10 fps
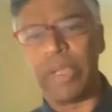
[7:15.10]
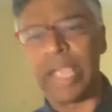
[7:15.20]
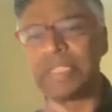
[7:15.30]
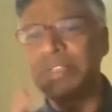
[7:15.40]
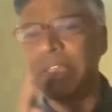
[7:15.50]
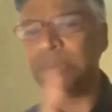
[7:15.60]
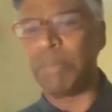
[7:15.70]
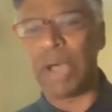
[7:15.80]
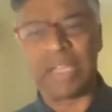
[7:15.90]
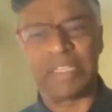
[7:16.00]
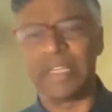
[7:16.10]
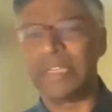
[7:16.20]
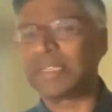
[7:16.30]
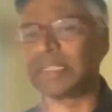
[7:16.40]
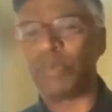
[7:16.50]
extreme
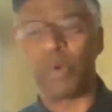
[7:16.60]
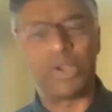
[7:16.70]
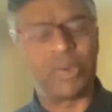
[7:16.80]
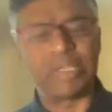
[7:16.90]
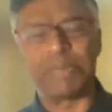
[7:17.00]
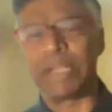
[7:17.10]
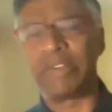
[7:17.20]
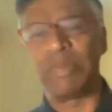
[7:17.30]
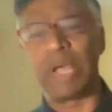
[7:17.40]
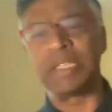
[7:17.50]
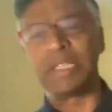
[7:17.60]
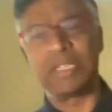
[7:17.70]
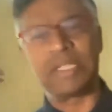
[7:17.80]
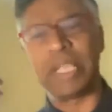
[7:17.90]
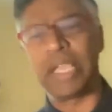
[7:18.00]
Marxists. What do you expect of
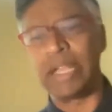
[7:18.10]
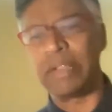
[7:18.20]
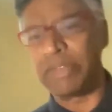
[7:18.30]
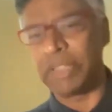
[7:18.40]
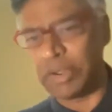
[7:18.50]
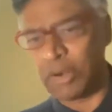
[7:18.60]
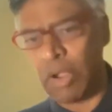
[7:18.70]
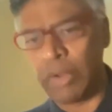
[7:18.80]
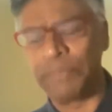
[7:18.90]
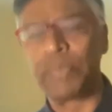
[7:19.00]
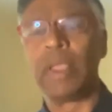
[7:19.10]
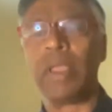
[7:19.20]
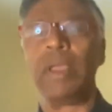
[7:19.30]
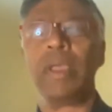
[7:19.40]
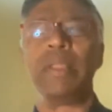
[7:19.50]
Marxists? They get everything wrong.
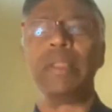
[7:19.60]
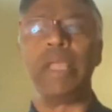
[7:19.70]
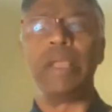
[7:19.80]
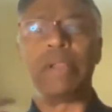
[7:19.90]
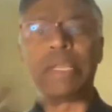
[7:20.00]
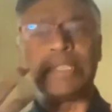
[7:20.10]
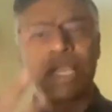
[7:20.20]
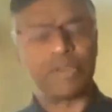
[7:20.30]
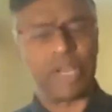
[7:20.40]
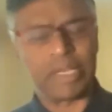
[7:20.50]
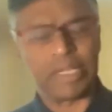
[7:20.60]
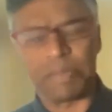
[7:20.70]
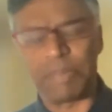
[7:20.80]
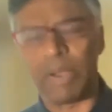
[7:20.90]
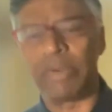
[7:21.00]
They were exaggerating
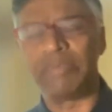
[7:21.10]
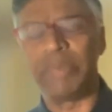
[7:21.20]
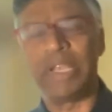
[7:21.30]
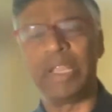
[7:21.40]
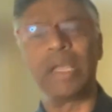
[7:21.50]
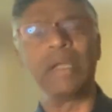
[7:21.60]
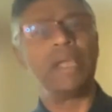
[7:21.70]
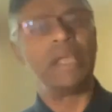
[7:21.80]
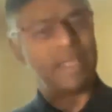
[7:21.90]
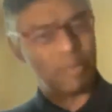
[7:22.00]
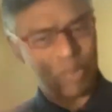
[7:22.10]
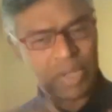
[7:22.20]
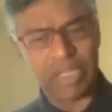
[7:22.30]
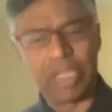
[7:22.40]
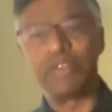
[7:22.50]
the power of media. We
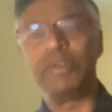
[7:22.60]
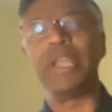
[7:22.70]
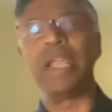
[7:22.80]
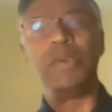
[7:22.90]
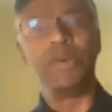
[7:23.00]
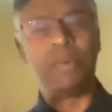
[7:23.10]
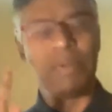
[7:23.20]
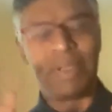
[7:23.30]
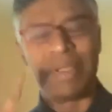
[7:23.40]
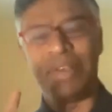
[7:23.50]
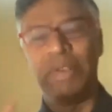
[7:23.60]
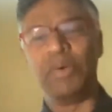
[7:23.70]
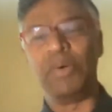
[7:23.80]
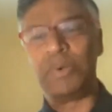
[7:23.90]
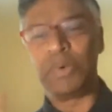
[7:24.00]
are here to tell you,
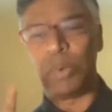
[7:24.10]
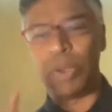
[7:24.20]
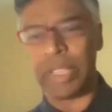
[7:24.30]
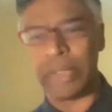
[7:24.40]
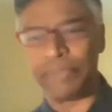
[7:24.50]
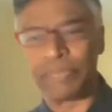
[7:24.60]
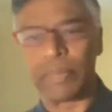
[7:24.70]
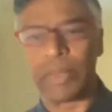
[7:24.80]
don't worry.